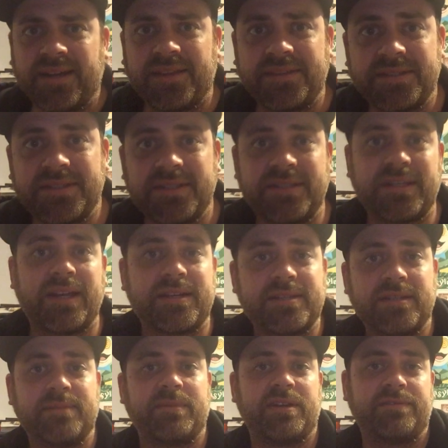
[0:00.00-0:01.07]
This is
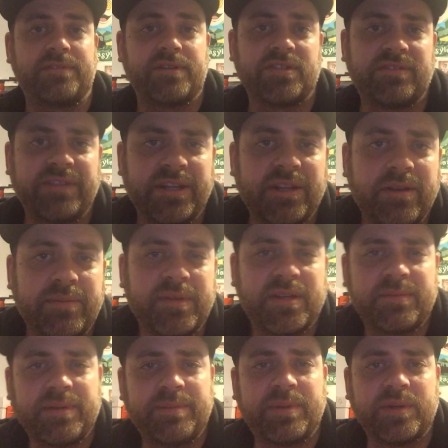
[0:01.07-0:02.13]
actually my first video I'm going
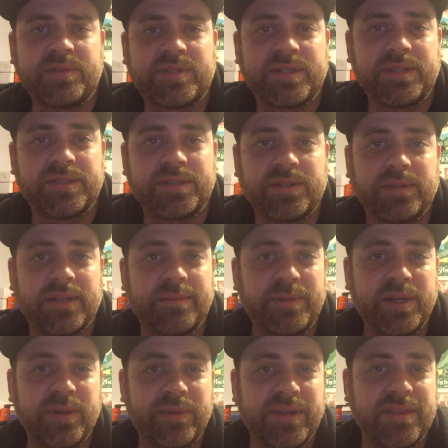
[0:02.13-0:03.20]
to be posting, so let
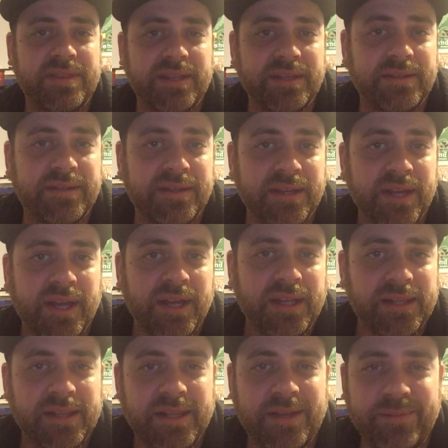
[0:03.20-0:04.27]
me know what you think.
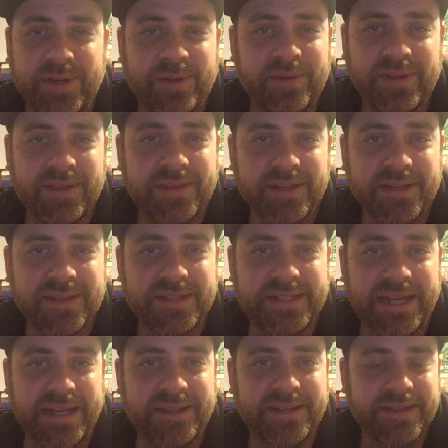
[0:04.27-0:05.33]
Let me know what you think of the
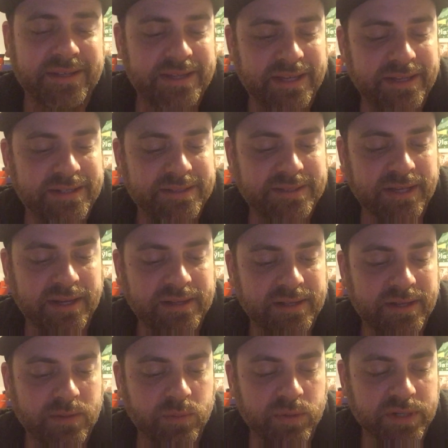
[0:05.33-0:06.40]
deck. Again, it's got a
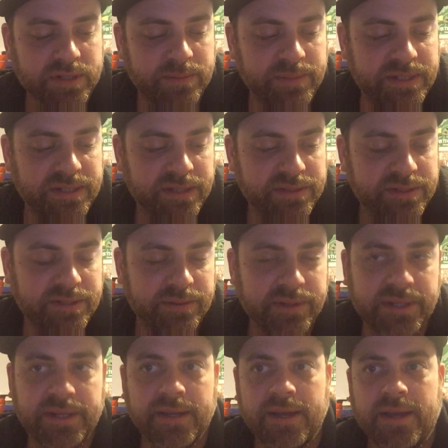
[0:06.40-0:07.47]
lot of work to be done to
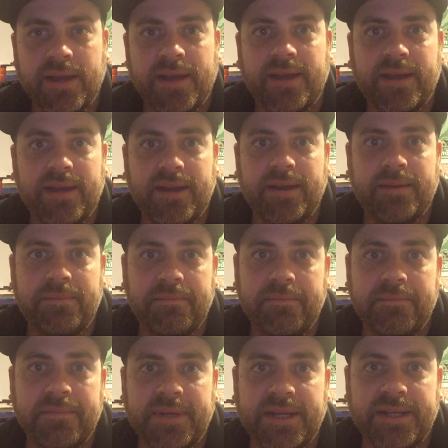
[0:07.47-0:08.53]
it,
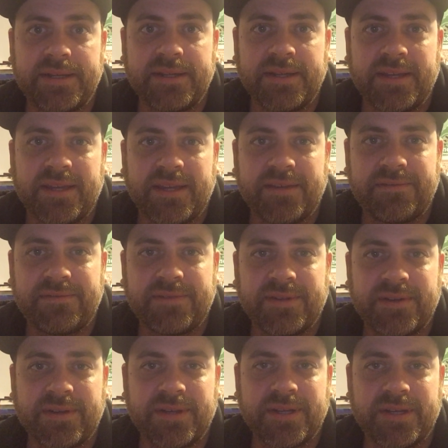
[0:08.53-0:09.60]
but if
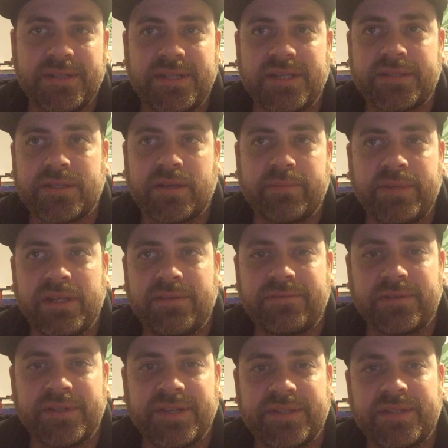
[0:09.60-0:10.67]
you're going to diss on me
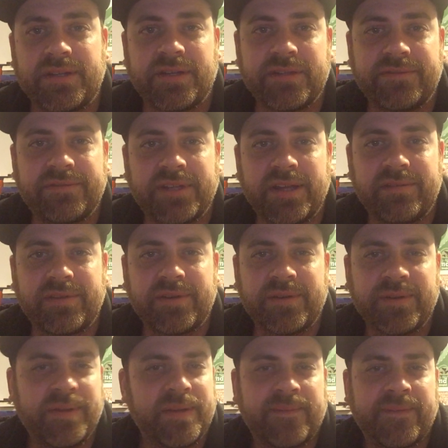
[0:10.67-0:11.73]
for dissing on the
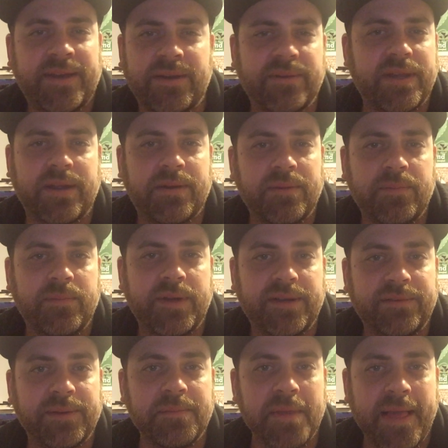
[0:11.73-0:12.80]
flavor, I don't care,
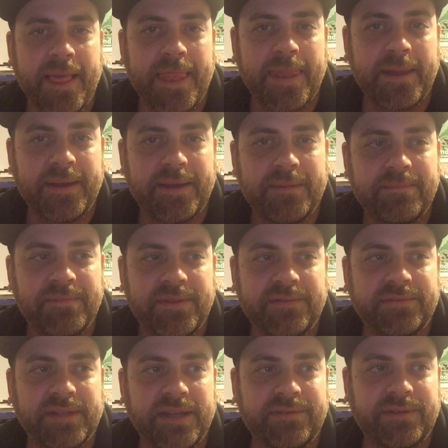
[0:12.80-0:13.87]
whatever. The
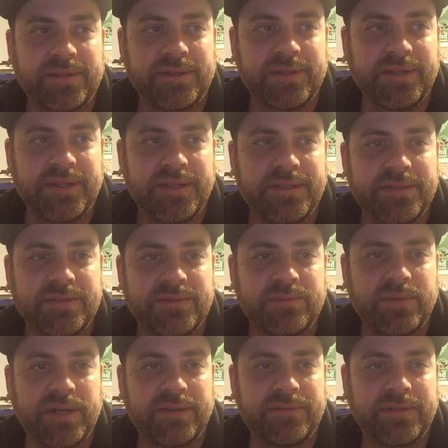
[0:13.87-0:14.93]
flavor is
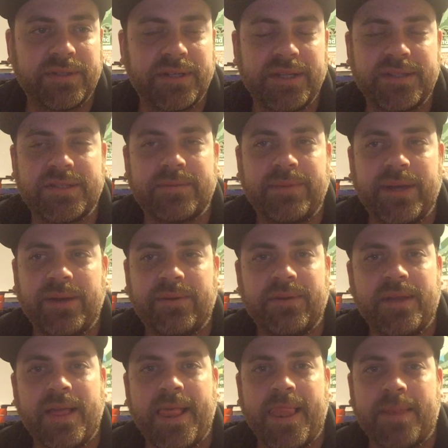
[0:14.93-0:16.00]
whatever it's about,
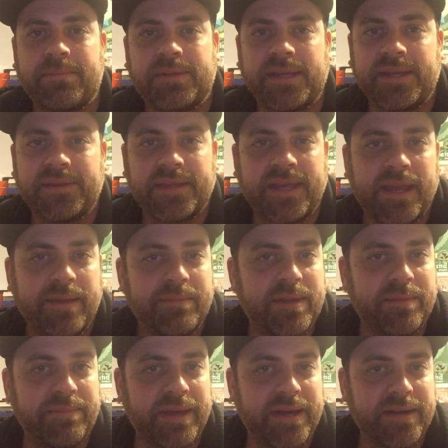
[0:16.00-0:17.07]
playing the game
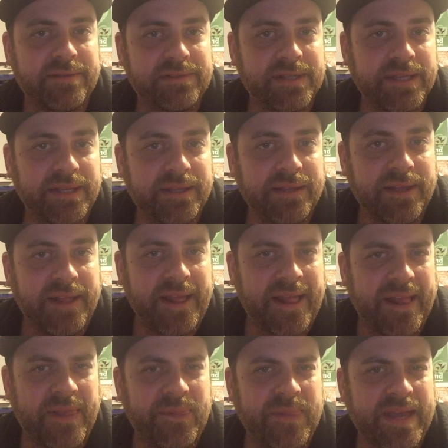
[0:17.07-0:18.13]
competitively,
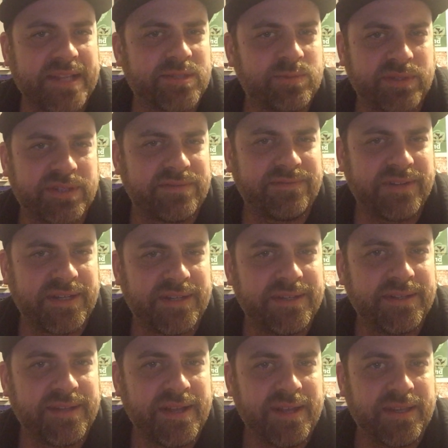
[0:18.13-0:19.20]
and that's what's
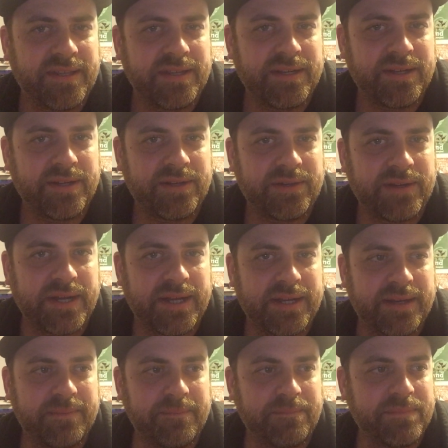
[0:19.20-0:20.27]
fun.
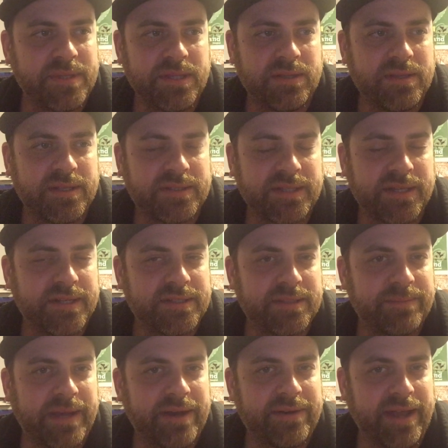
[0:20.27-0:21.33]
It is
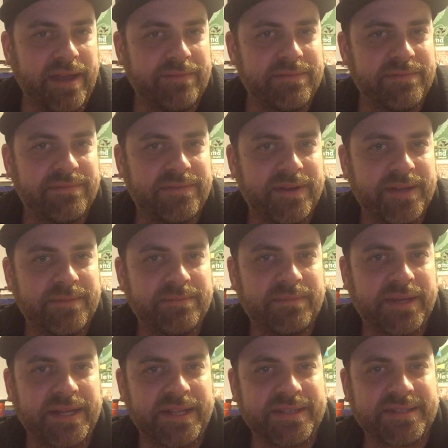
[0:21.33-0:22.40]
about having fun,
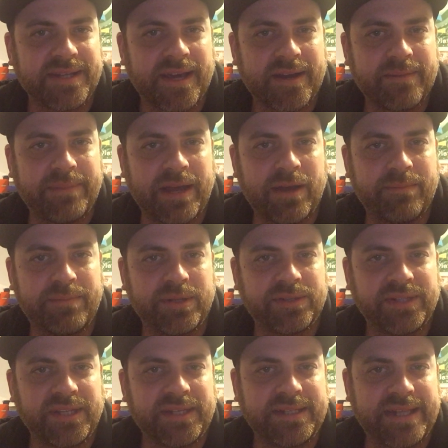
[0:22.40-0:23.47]
but it's not about
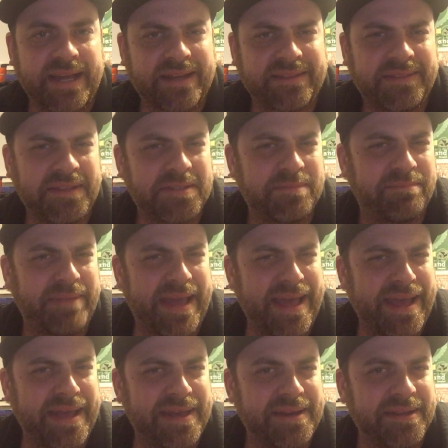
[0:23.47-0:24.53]
building a deck that's
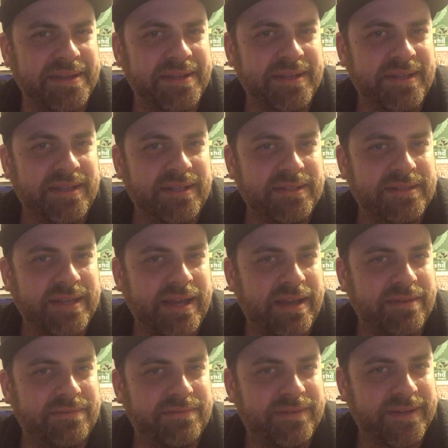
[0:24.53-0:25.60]
bad to
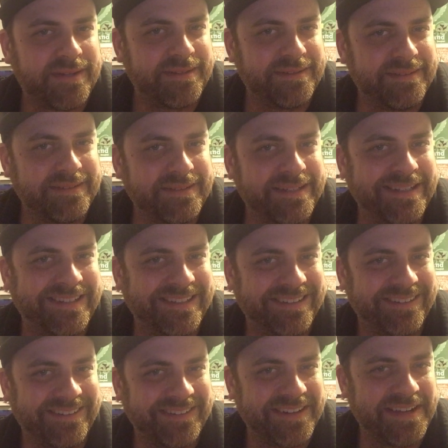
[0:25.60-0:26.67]
have
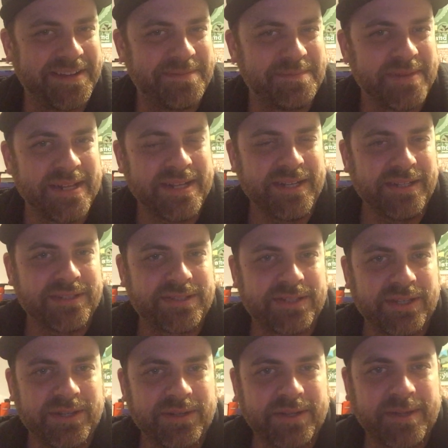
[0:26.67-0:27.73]
fun. All right,
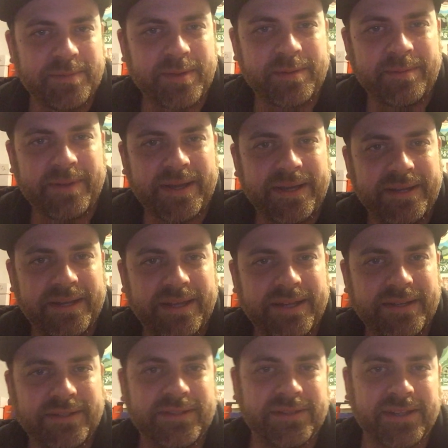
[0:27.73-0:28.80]
so keep that in mind,
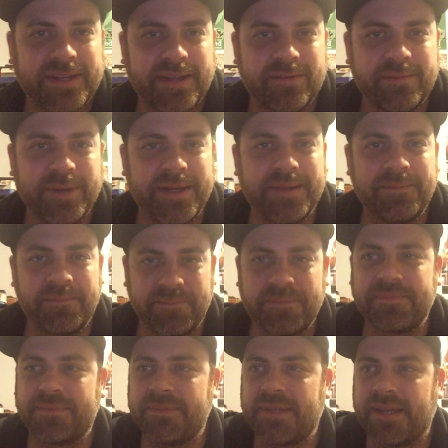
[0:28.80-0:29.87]
and good luck, everybody.
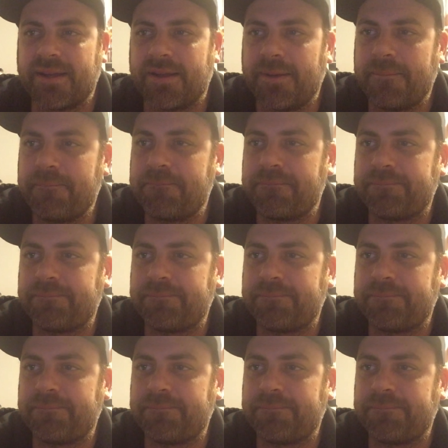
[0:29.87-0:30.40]
Take care.